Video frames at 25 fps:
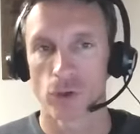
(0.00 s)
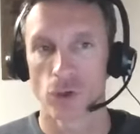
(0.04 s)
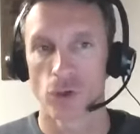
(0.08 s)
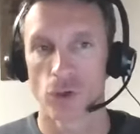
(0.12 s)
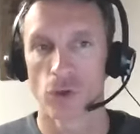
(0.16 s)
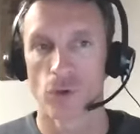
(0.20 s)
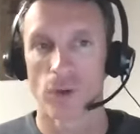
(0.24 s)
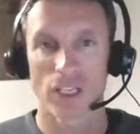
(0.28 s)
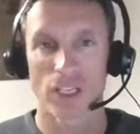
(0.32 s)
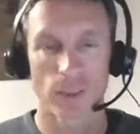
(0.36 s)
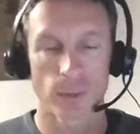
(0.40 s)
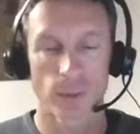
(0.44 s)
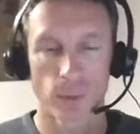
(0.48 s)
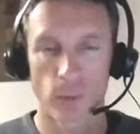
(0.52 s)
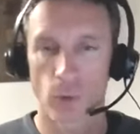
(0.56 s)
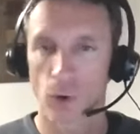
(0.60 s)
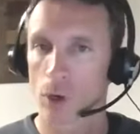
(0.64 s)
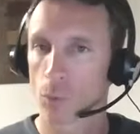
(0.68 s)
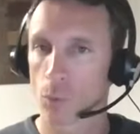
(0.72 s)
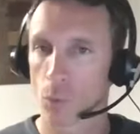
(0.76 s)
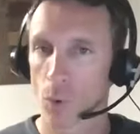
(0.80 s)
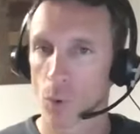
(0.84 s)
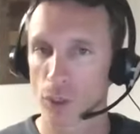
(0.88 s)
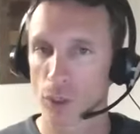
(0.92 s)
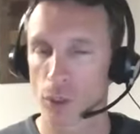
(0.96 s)
to
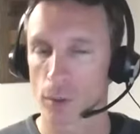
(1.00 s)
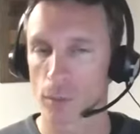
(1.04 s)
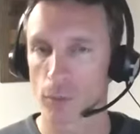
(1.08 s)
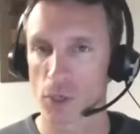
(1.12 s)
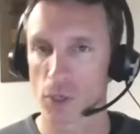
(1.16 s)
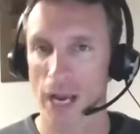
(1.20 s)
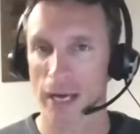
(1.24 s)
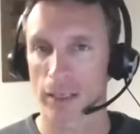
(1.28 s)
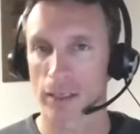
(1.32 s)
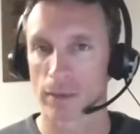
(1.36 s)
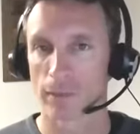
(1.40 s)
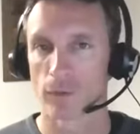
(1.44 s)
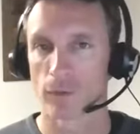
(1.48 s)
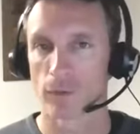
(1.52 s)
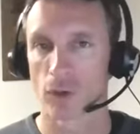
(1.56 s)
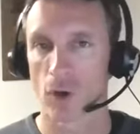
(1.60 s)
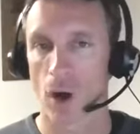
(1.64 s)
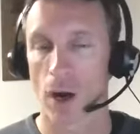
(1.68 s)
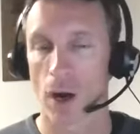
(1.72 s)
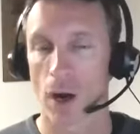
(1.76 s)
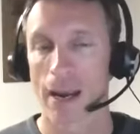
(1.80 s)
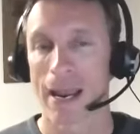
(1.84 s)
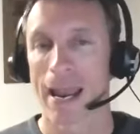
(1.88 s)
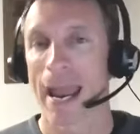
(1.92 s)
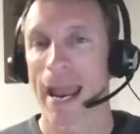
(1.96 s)
explore what your objectives
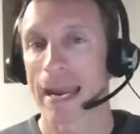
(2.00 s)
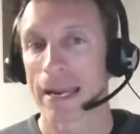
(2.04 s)
are,